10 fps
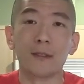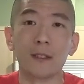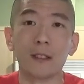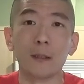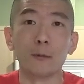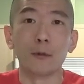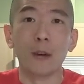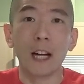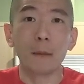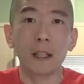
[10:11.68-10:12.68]
I'm
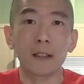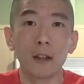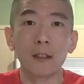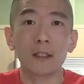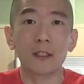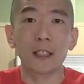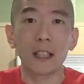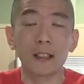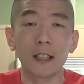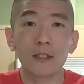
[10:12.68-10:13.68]
trying my darndest to
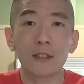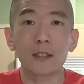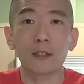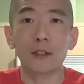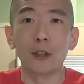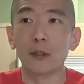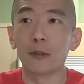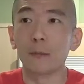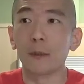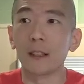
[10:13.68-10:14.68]
get guests on the
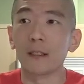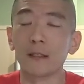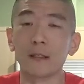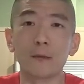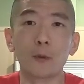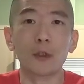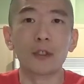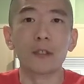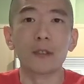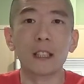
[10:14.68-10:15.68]
show, but
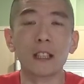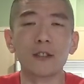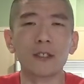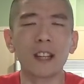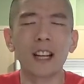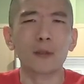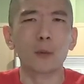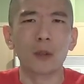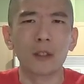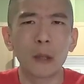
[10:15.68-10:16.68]
unfortunately it just hasn't
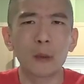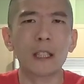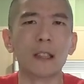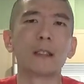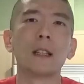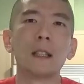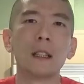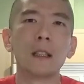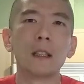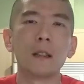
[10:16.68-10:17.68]
worked out yet.
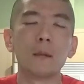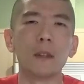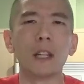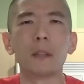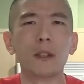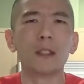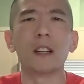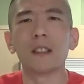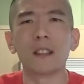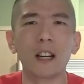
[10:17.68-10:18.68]
But let me know
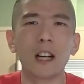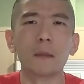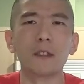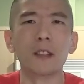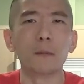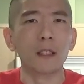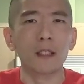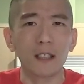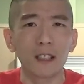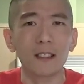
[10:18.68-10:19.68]
down in the comments. I'm
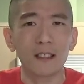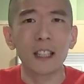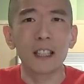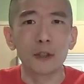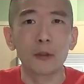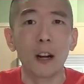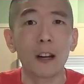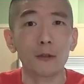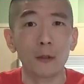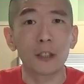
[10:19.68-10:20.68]
going to continue to
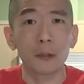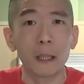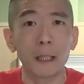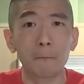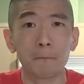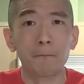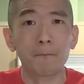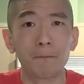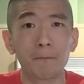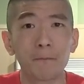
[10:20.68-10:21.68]
try, trust me.
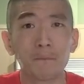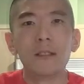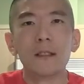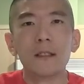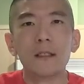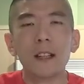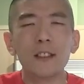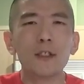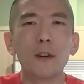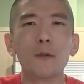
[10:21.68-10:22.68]

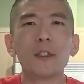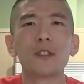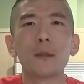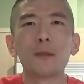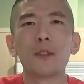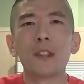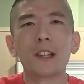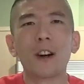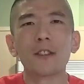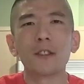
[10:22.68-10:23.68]
That's all for this episode of the
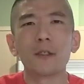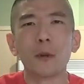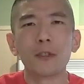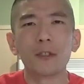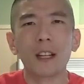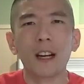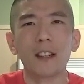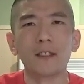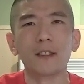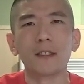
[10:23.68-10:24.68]
Cards of Torture,
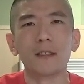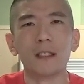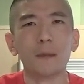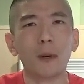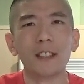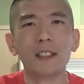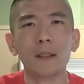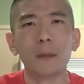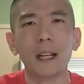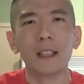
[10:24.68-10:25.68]
guys. Embrace
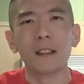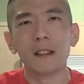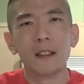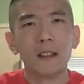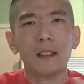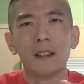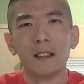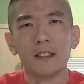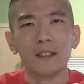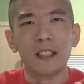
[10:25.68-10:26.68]
that pain, and
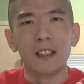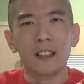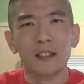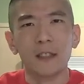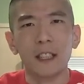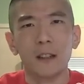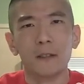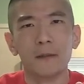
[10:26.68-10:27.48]
I'll see you in the next video.